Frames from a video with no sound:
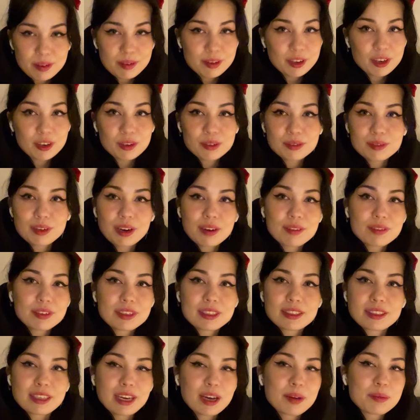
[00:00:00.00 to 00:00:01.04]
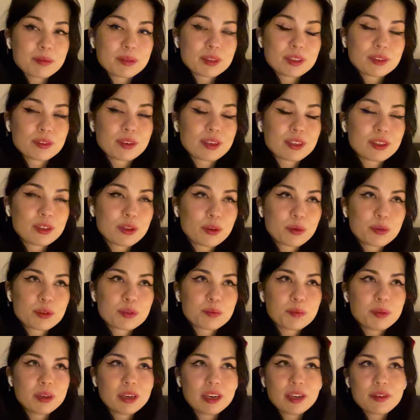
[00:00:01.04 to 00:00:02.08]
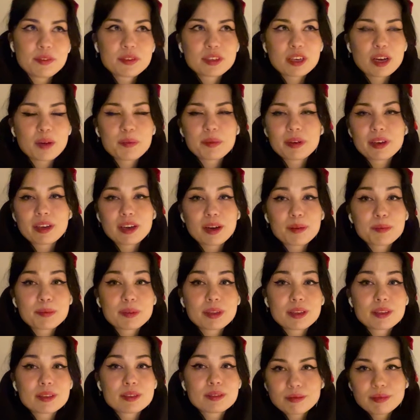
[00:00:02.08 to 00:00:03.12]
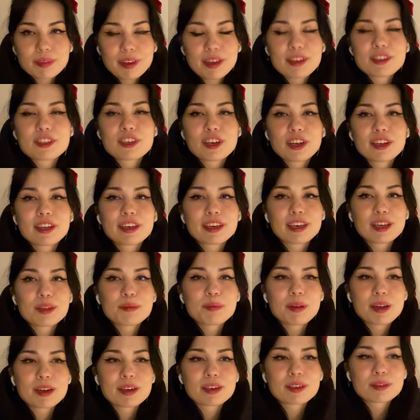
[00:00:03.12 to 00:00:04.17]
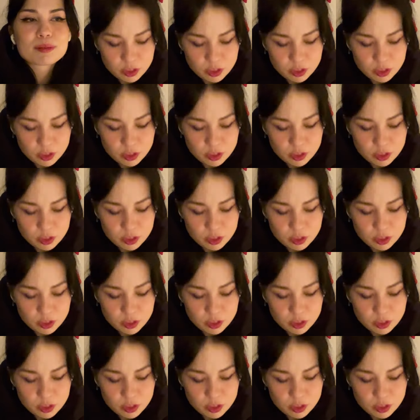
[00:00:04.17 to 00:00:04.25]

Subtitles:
You know, every time there are those beliefs coming up that it's gonna get better,